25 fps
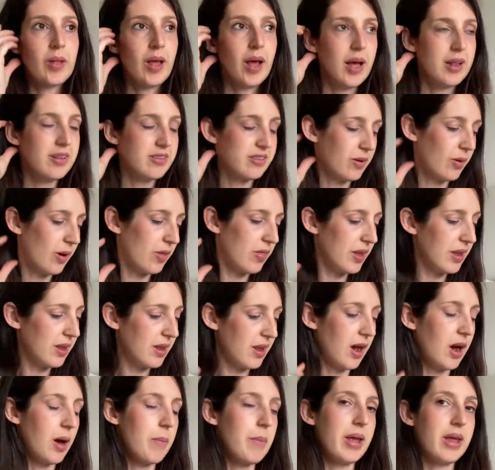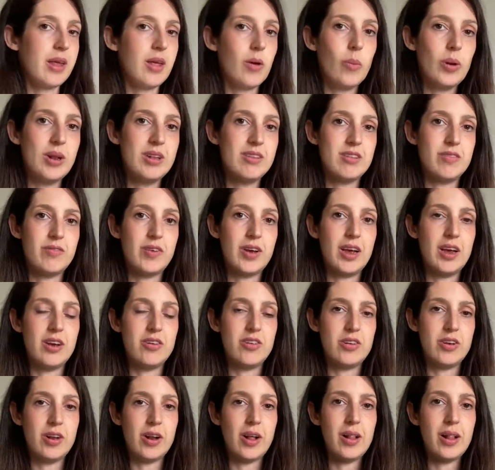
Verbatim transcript: And so I think, yeah, I'll make a winter version.